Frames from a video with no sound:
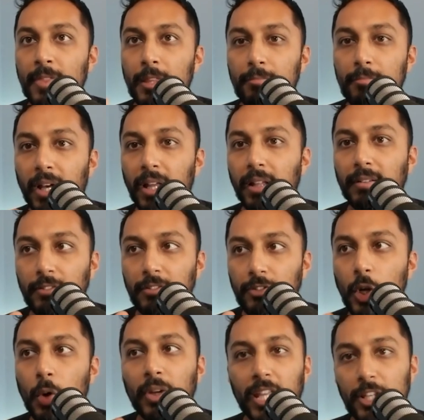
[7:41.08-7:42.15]
But
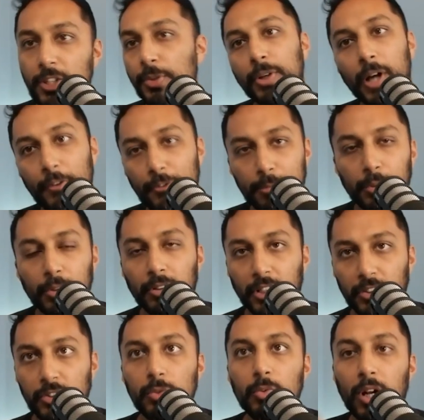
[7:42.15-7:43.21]
don't get too comfortable
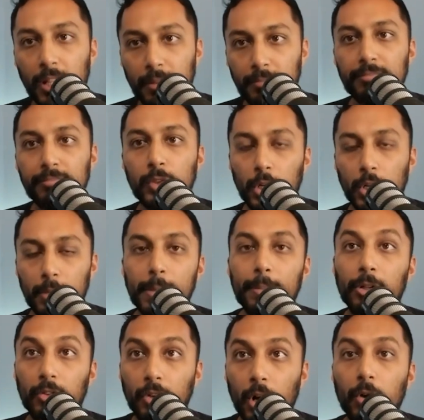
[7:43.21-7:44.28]
because you want to be able to
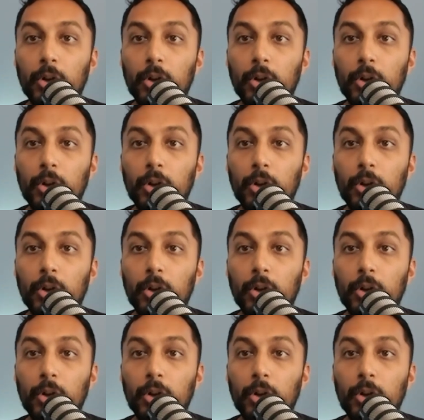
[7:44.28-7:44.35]
grow,